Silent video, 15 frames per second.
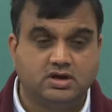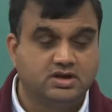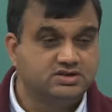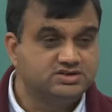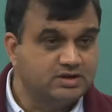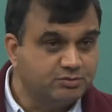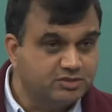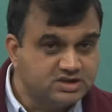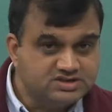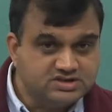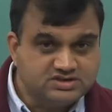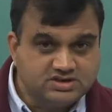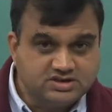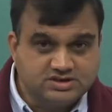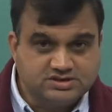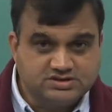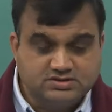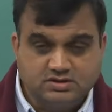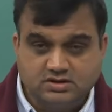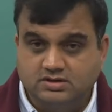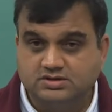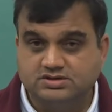in some cases it
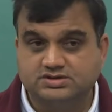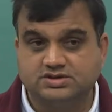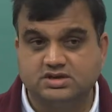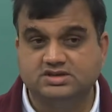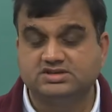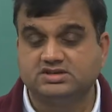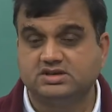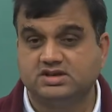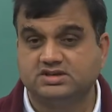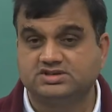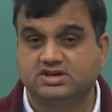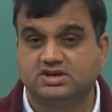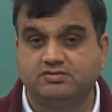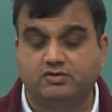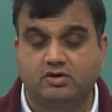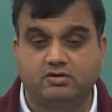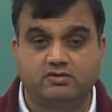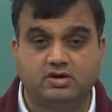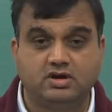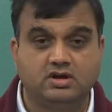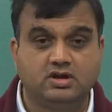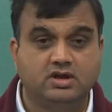is easy and
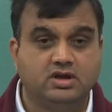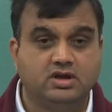straightforward.